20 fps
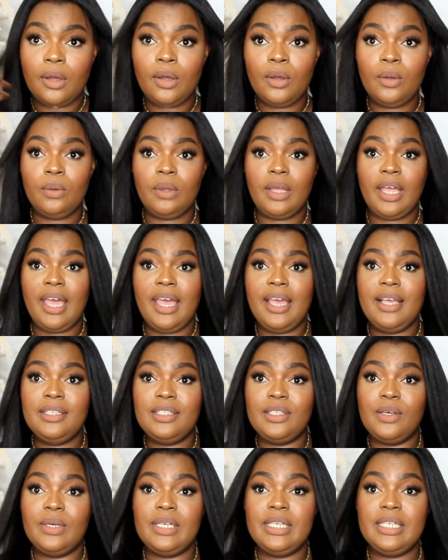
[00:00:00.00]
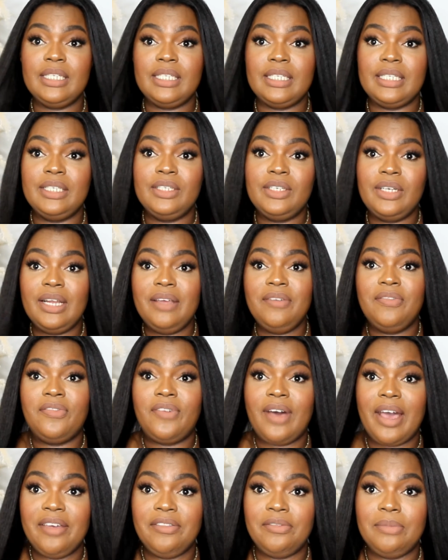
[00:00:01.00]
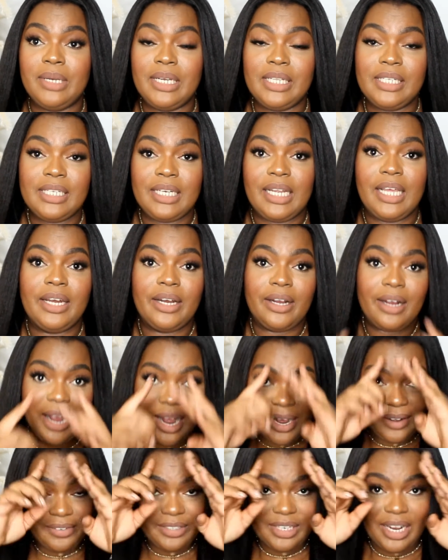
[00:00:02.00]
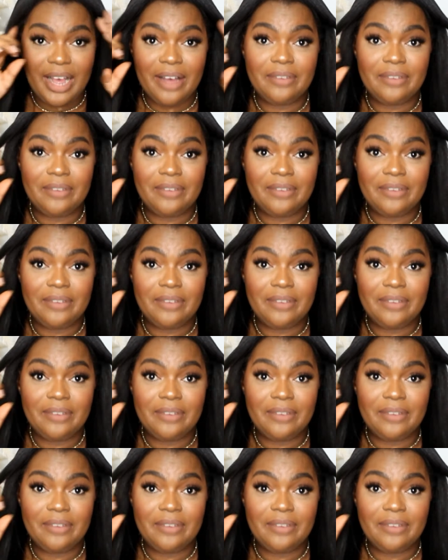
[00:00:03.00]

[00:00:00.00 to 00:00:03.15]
Okay, so it is literally 5 minutes later after